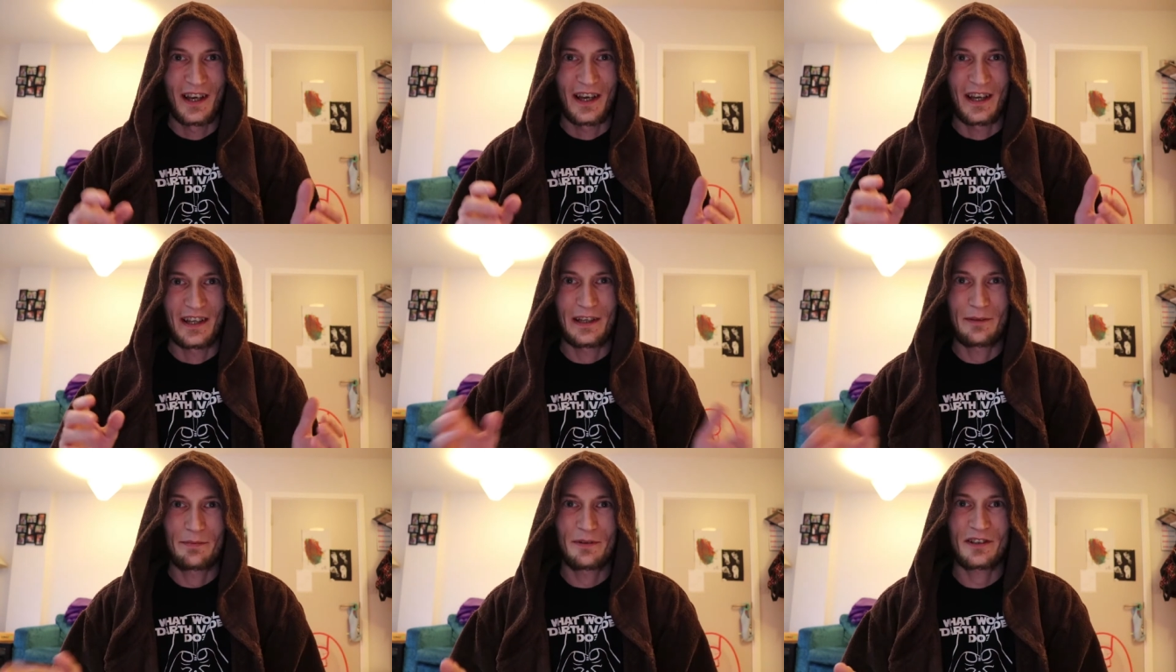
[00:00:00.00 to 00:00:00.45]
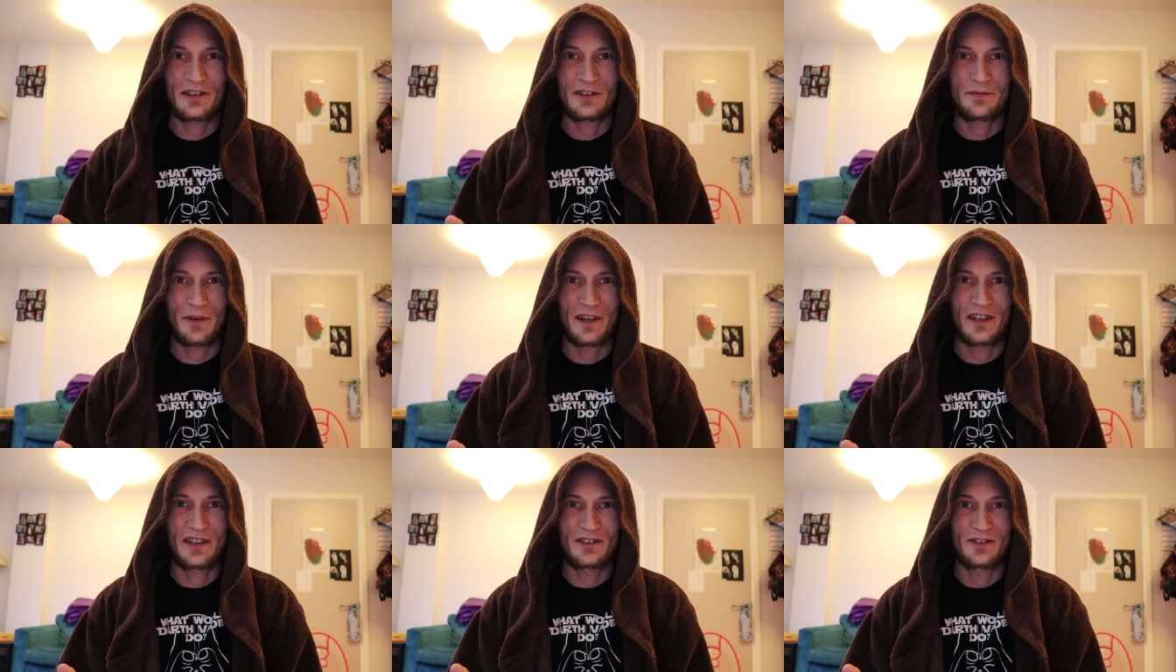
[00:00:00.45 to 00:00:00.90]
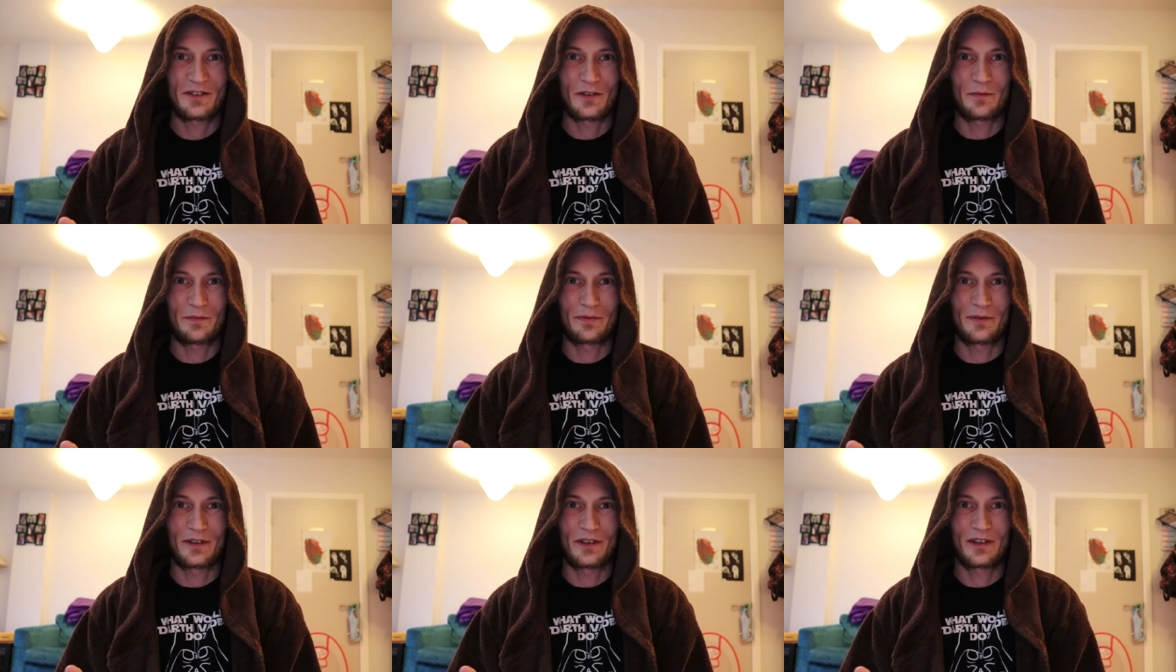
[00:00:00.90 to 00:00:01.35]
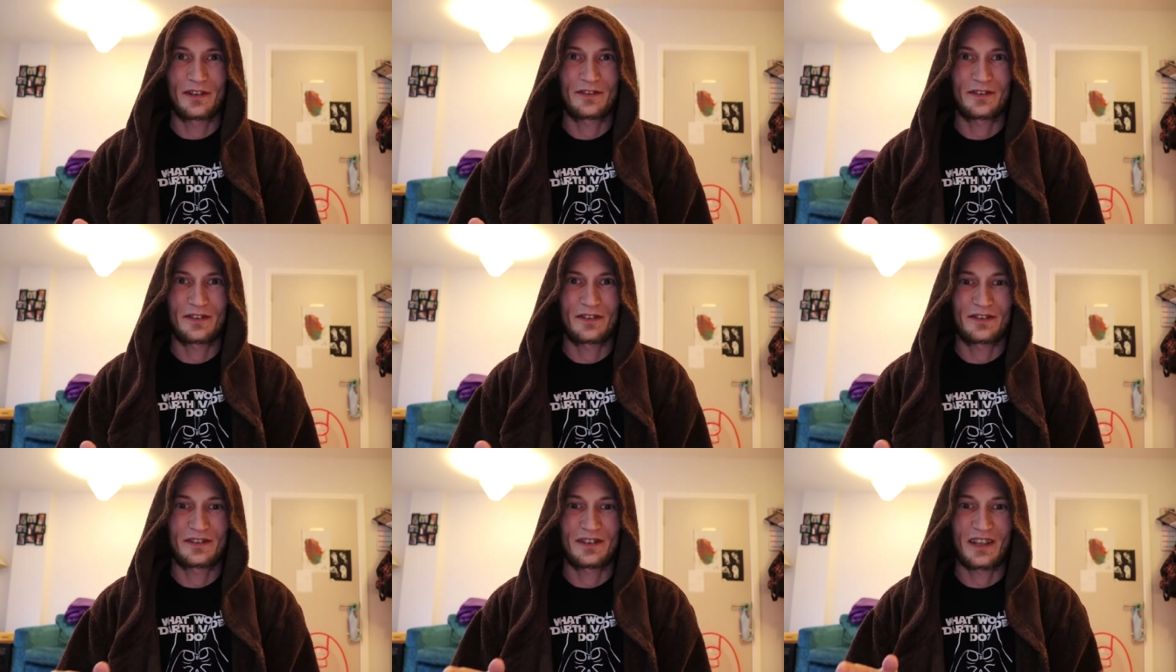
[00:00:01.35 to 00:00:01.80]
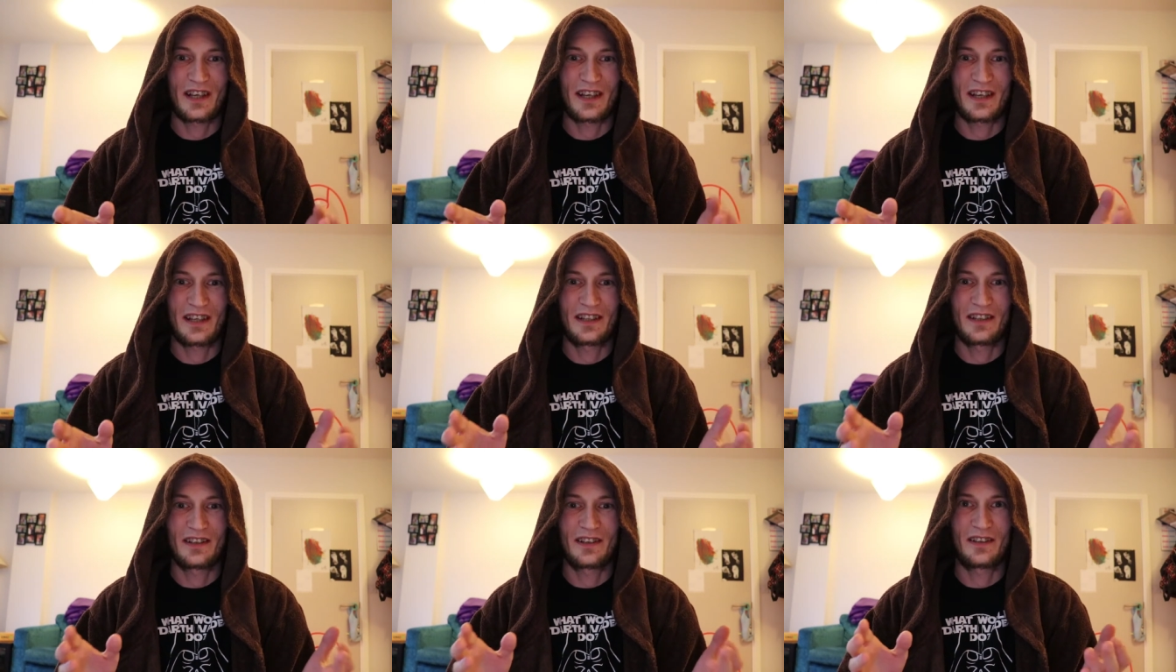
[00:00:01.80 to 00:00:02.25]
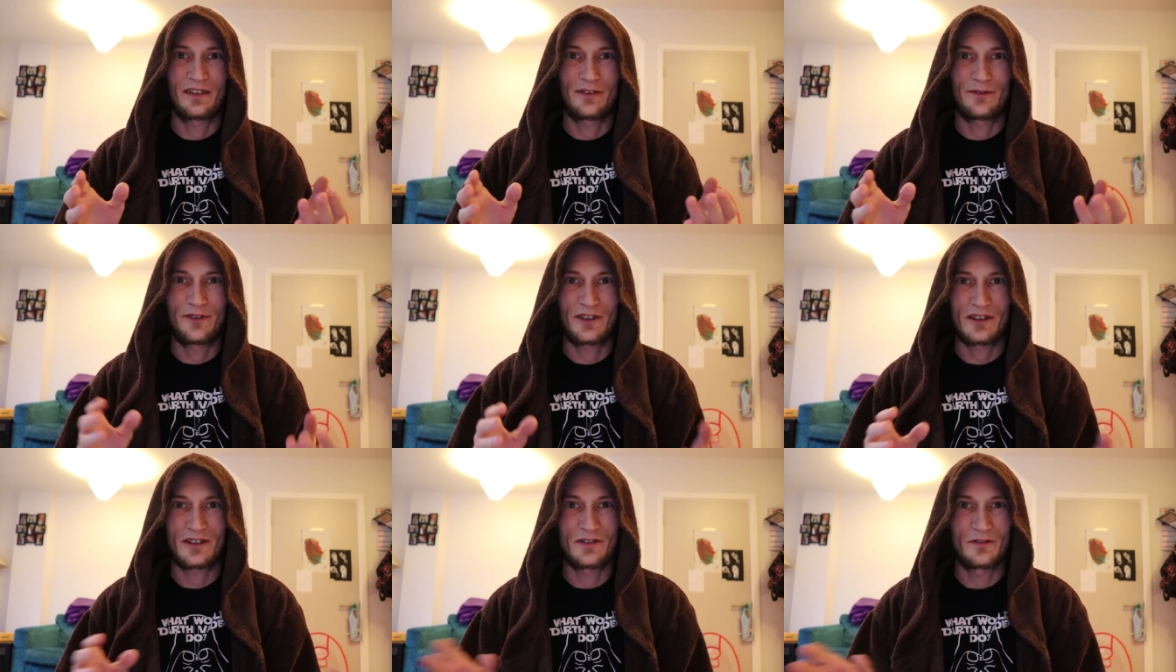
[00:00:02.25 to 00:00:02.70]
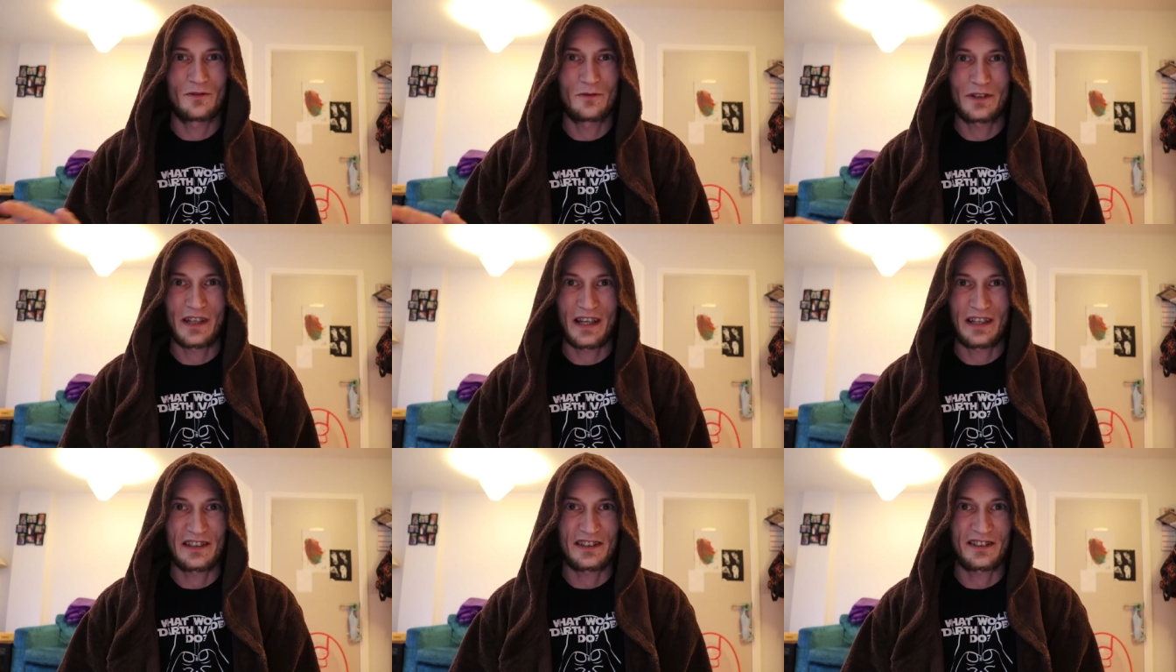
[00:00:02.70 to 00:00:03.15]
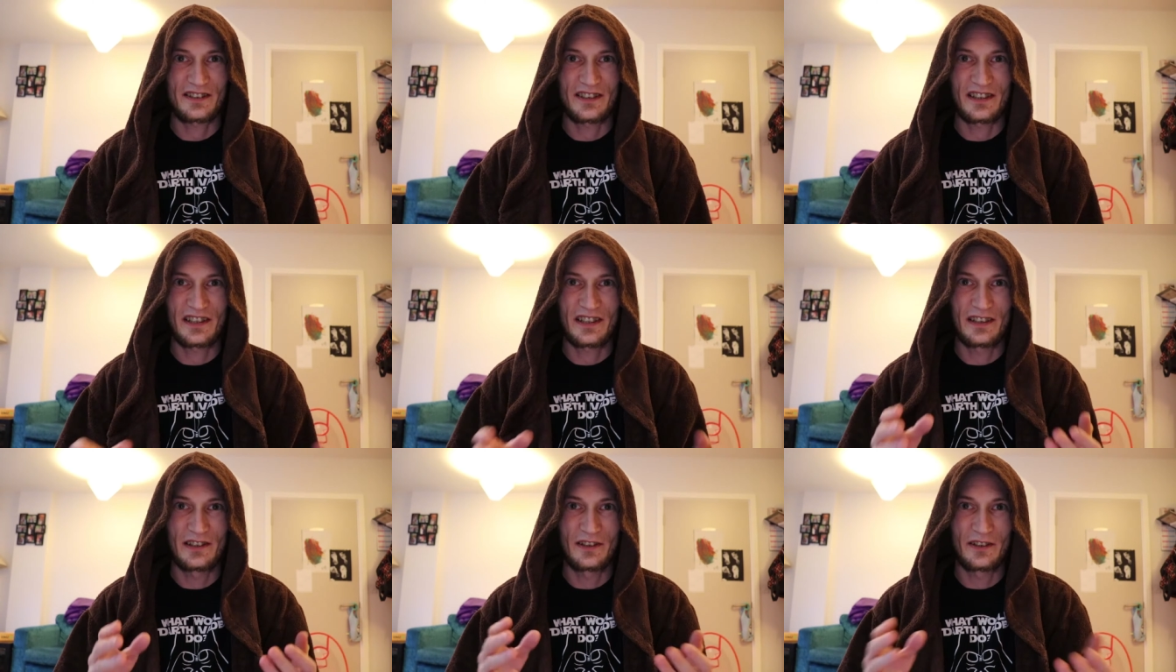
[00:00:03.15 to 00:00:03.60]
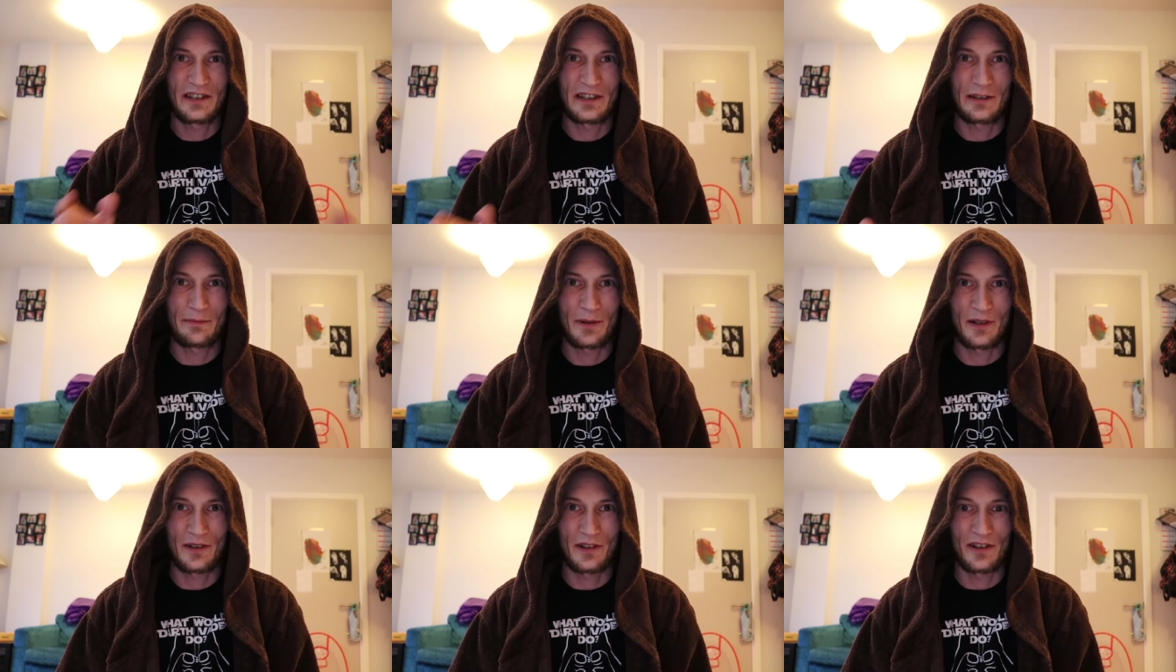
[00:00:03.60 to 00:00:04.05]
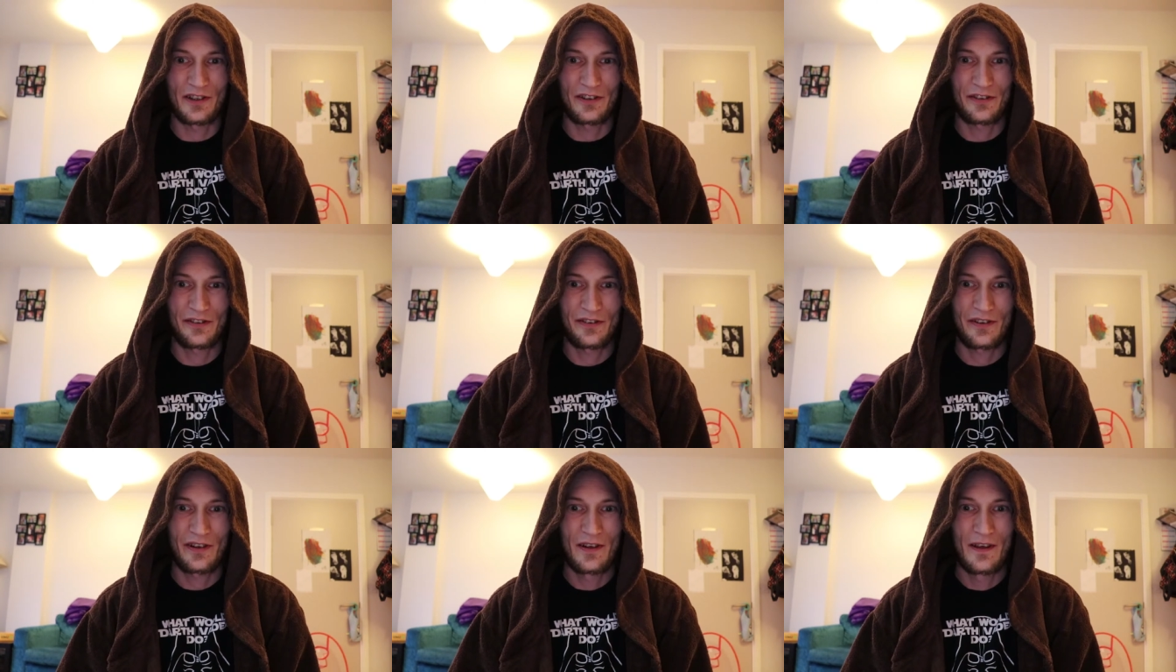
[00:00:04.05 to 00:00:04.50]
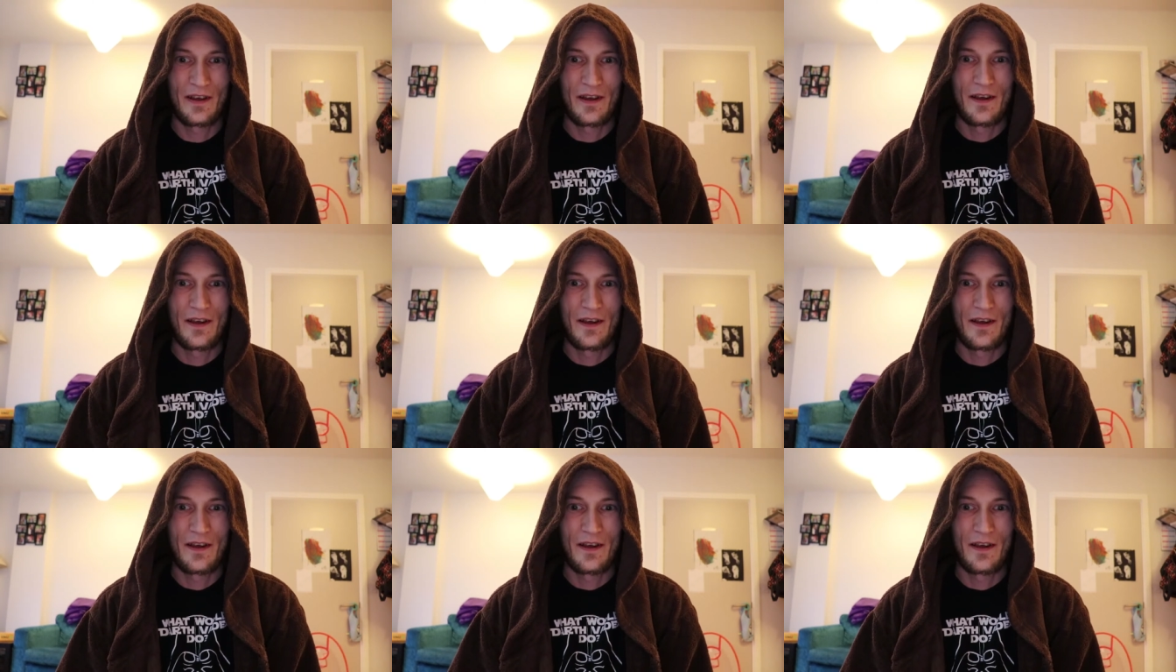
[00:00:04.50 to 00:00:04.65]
An epic space opera set in a fictional galaxy long in the past.